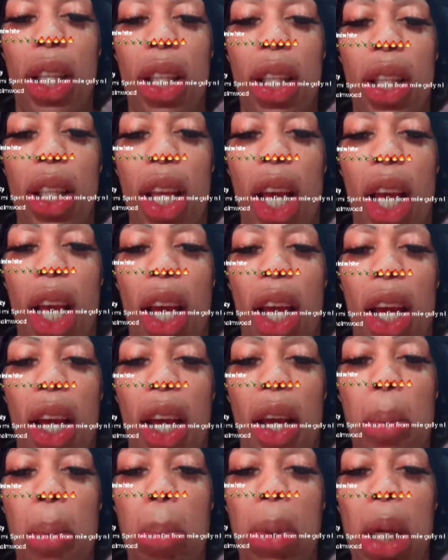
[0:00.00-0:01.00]

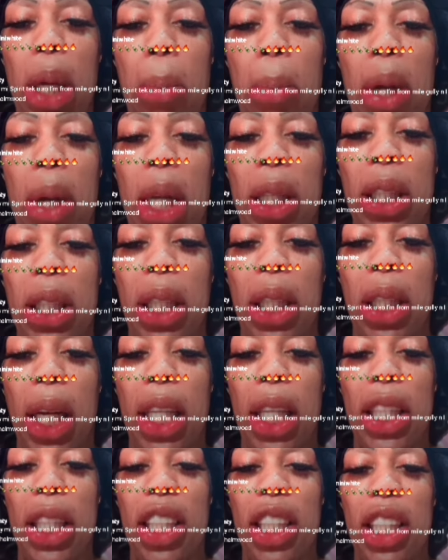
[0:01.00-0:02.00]
Yeah, big up Blood
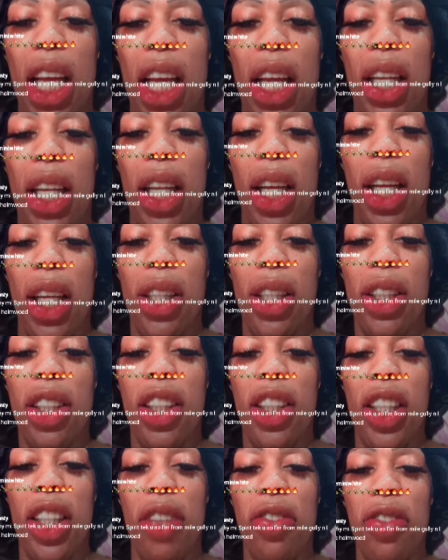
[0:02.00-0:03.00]
Clot designer.
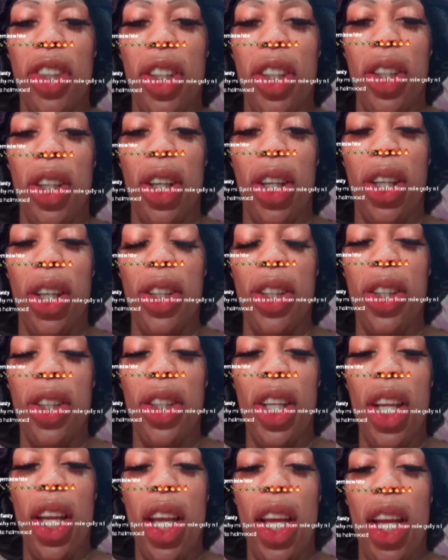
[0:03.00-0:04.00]
Same circle.
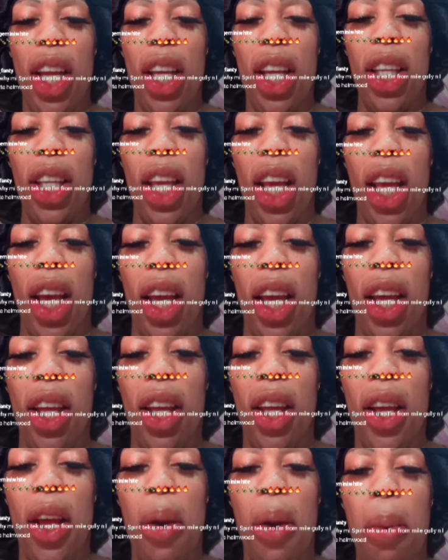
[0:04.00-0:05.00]
Yeah,
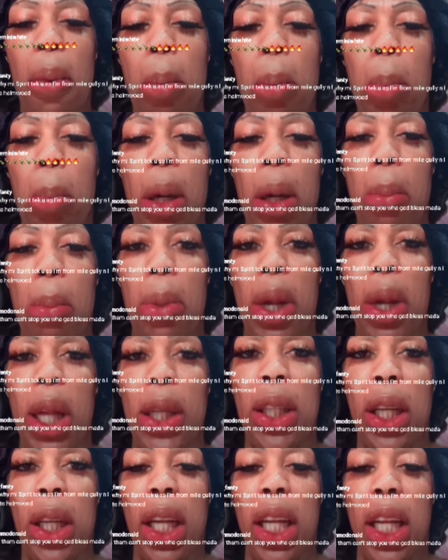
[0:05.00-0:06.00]
big up Blood
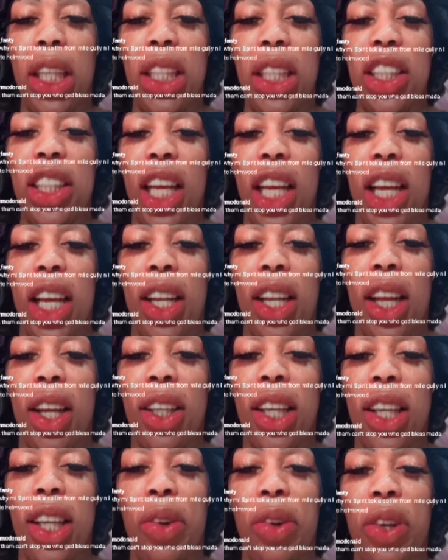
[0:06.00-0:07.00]
Clot designer.
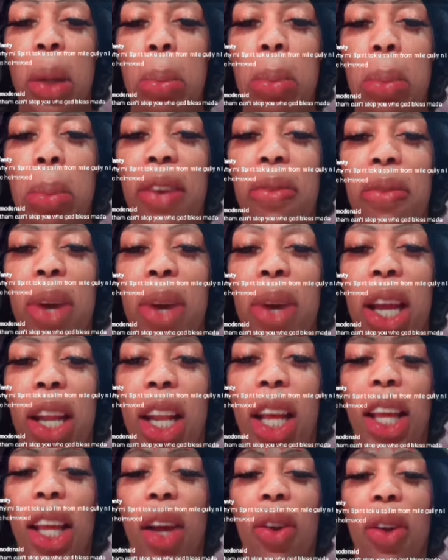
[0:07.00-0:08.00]
Girl in a bad man
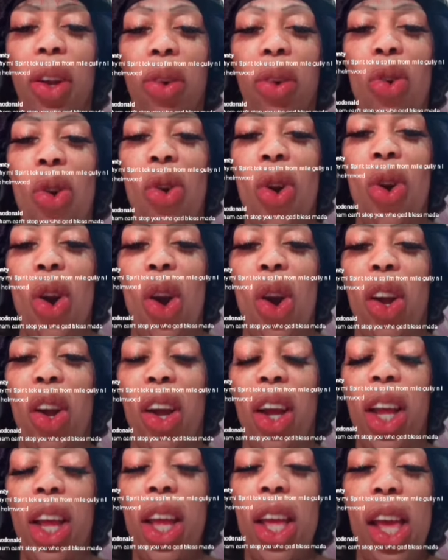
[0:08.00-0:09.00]
and girl a work.
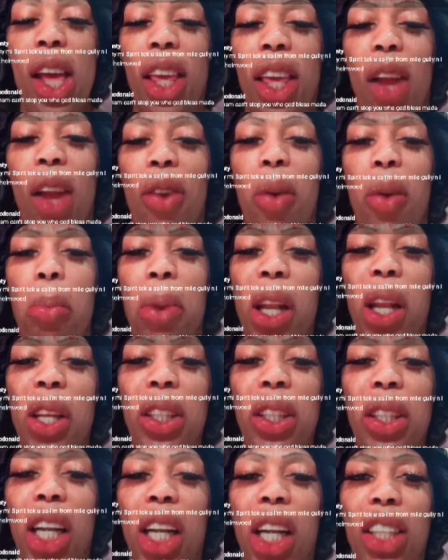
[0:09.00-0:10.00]
Girl a blood
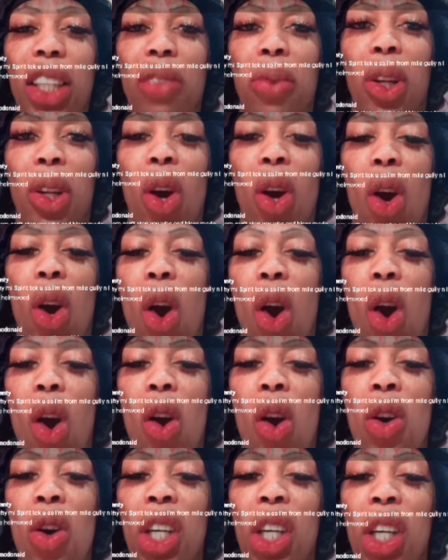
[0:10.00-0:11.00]
clot spend
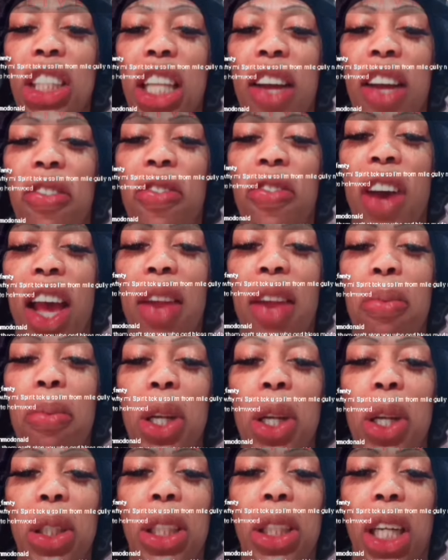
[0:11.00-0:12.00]
hours and file
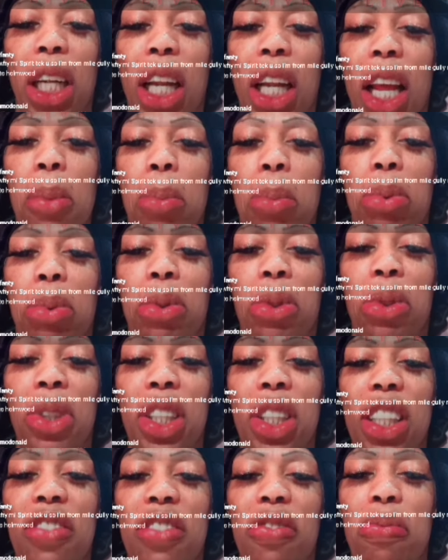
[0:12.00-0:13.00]
blood clot.
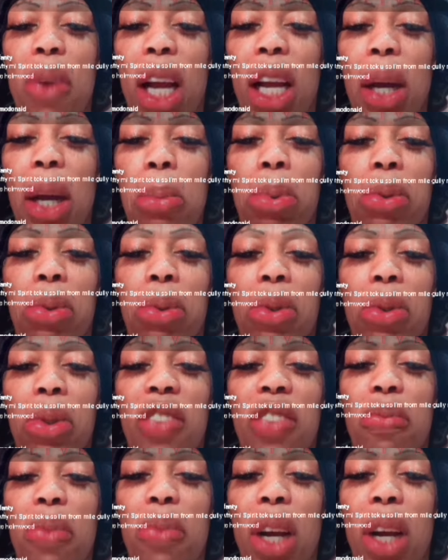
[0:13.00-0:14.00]
Brief, back a
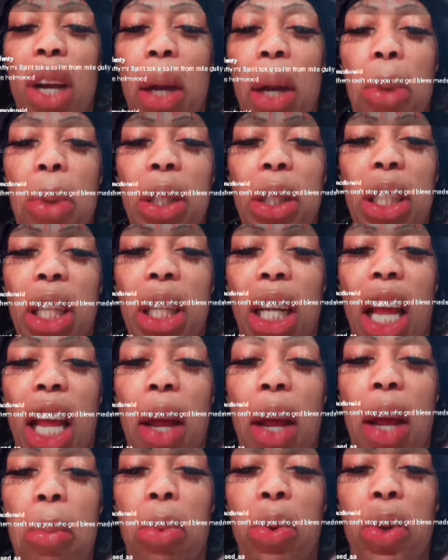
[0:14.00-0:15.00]
brief, back a blood
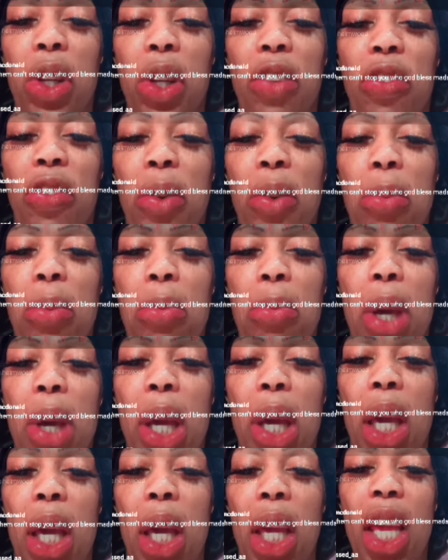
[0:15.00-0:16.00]
clot. Brief for
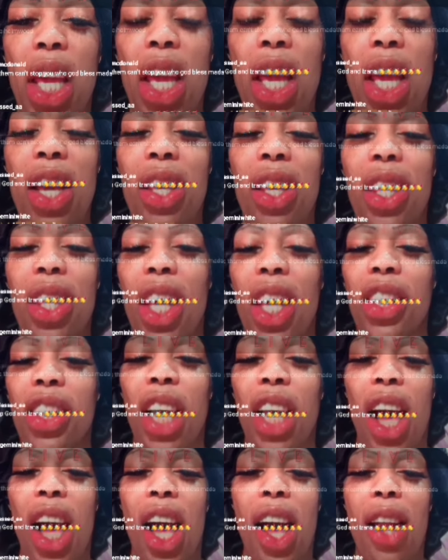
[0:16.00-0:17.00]
me. Yes,
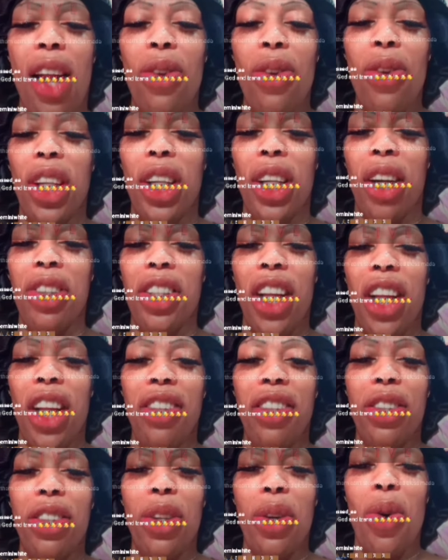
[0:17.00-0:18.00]
I all who did a
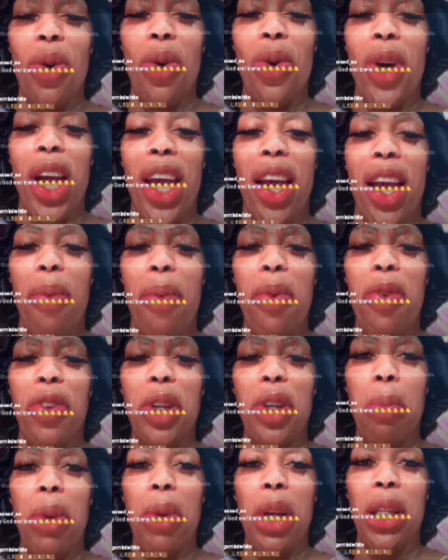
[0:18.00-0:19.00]
in a go away. I'm moving
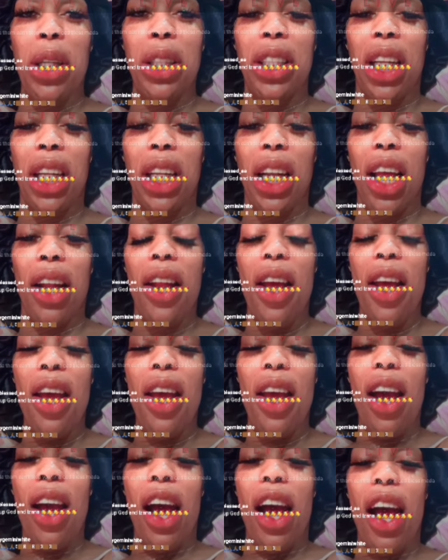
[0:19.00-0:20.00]
a blood clot.
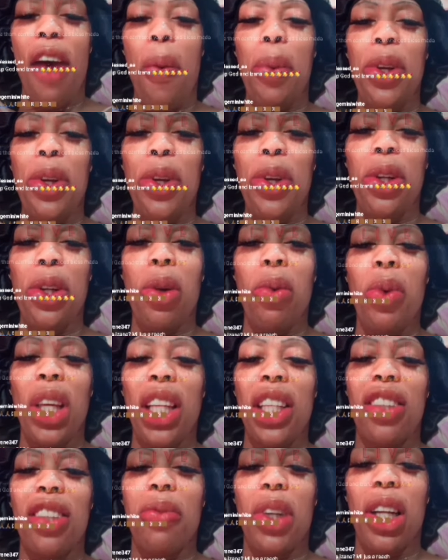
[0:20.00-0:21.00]
I from doing no
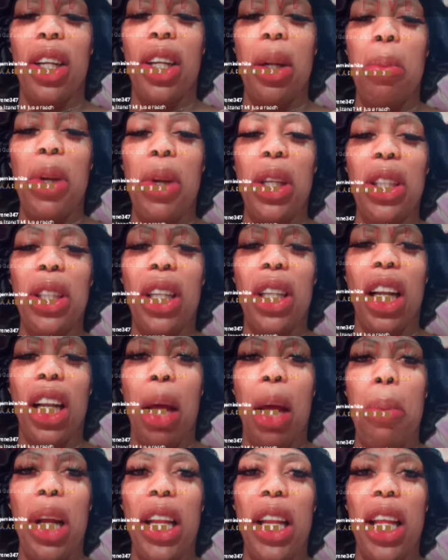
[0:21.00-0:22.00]
weekly, more than a blood
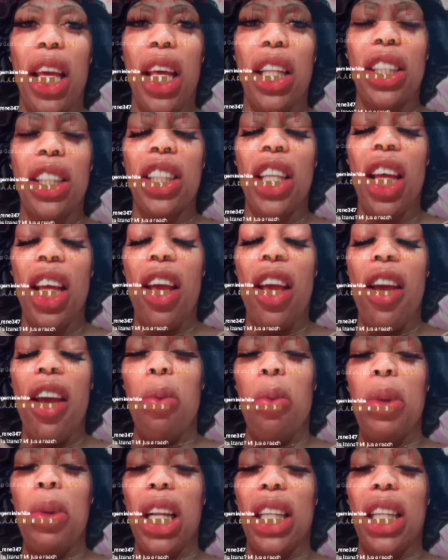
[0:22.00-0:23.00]
clot, but else.
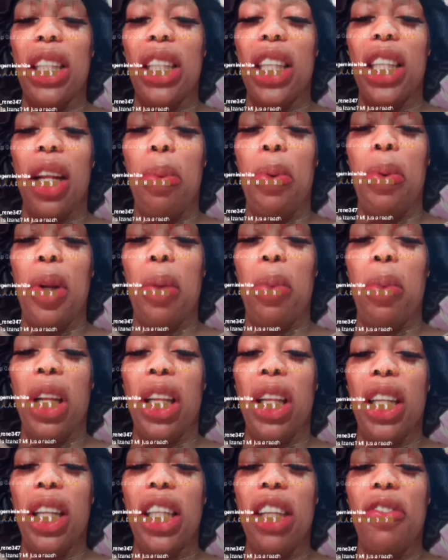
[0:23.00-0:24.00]
When we did I take the people the money and
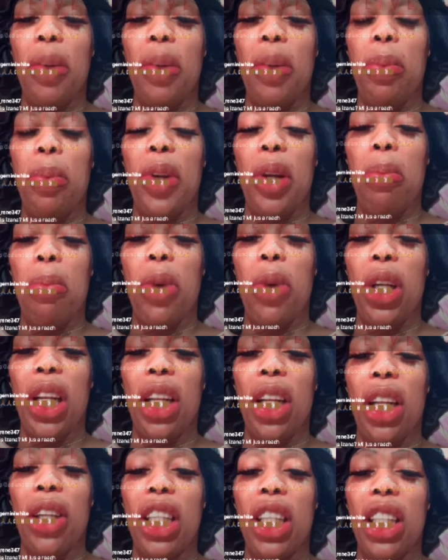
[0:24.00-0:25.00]
I teach the people the money and
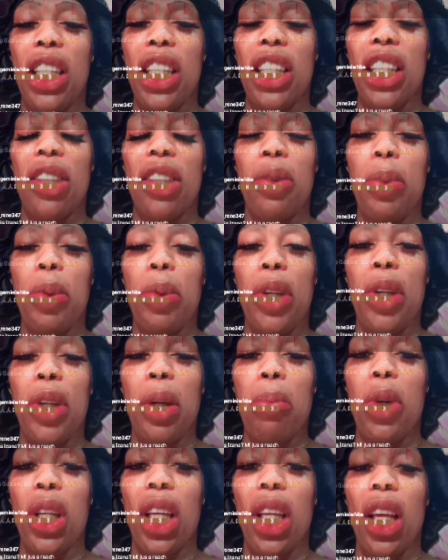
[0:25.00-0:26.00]
I do the things that people the
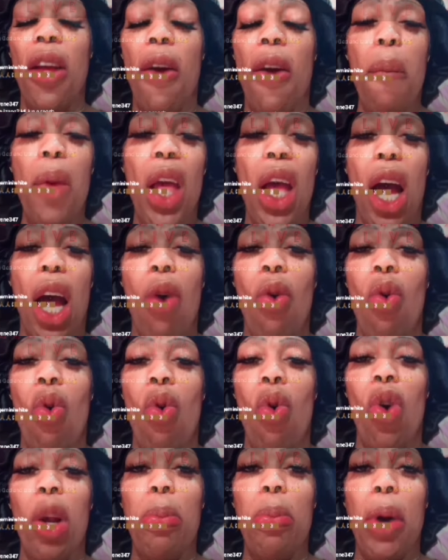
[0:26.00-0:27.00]
money. I
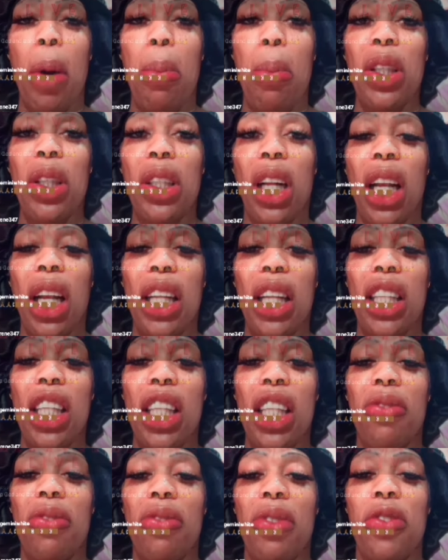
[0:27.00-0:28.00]
will up a blood clot
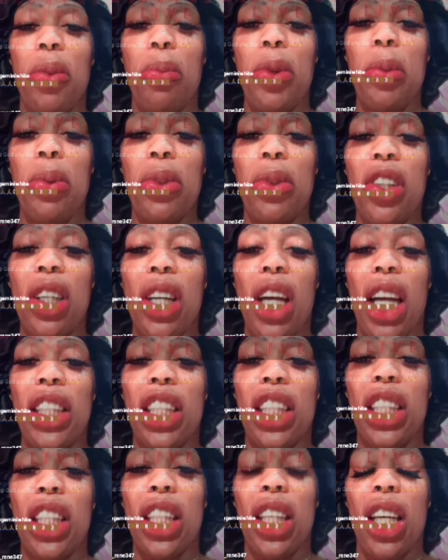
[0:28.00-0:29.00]
thing for different people. So God,
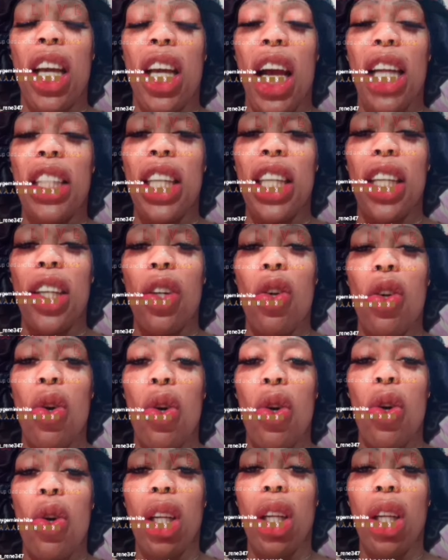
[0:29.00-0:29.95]
God check the good.